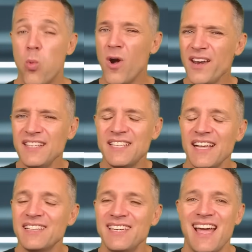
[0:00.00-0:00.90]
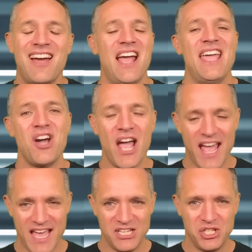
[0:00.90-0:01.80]
what exactly are AI
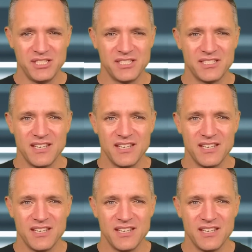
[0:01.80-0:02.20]
agents?